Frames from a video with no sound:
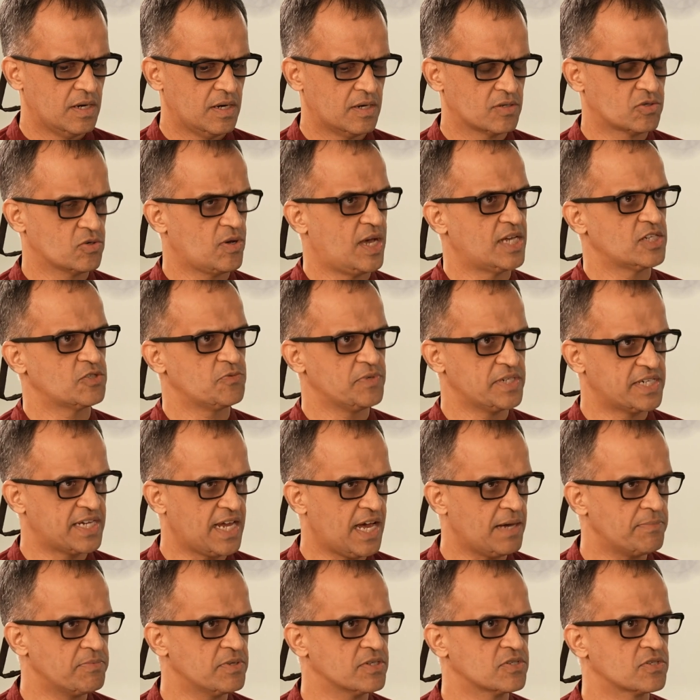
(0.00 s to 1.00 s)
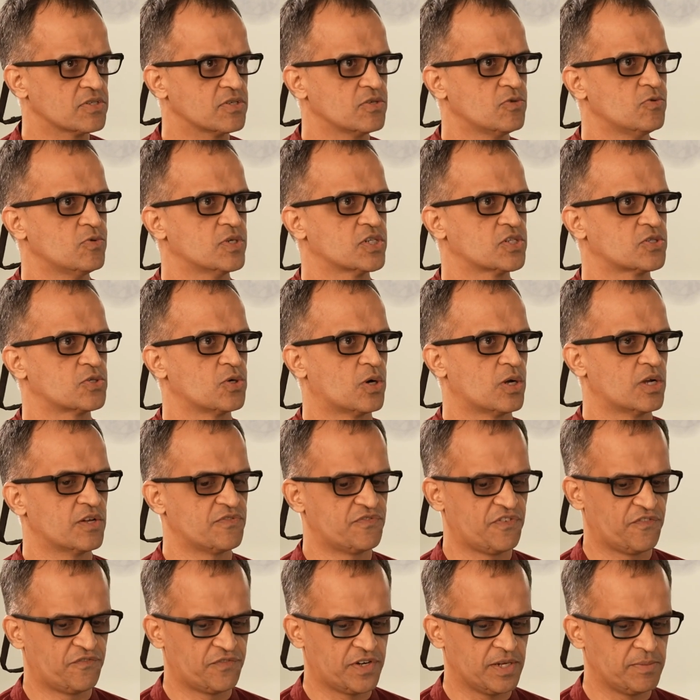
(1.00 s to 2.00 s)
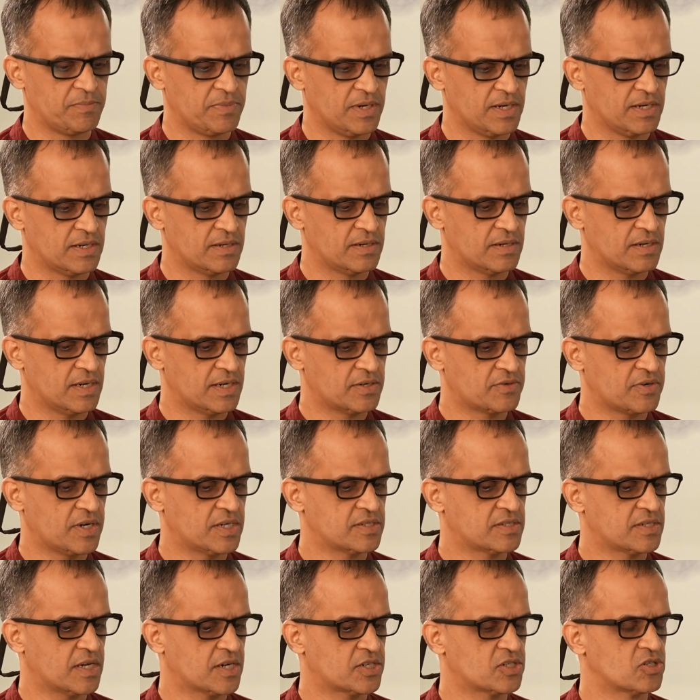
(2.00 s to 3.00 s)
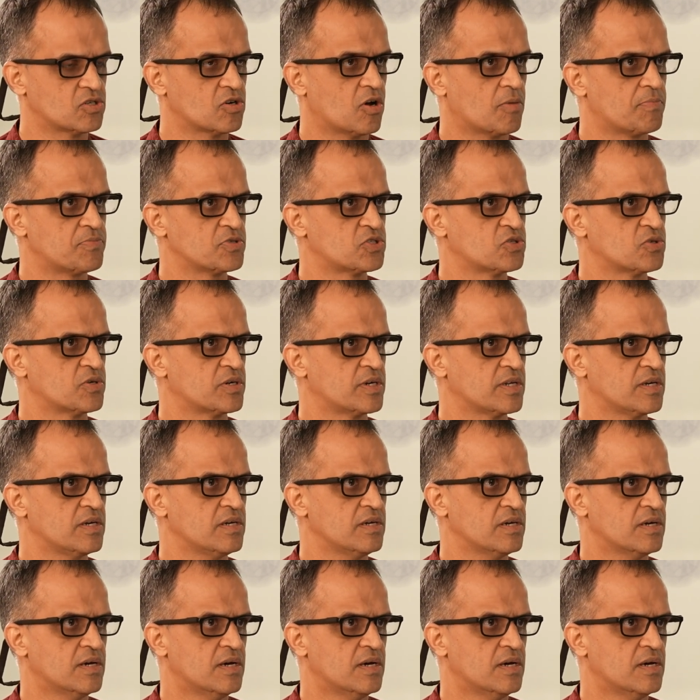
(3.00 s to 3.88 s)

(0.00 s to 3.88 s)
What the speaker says: So as we tap this $50 billion transaction opportunity,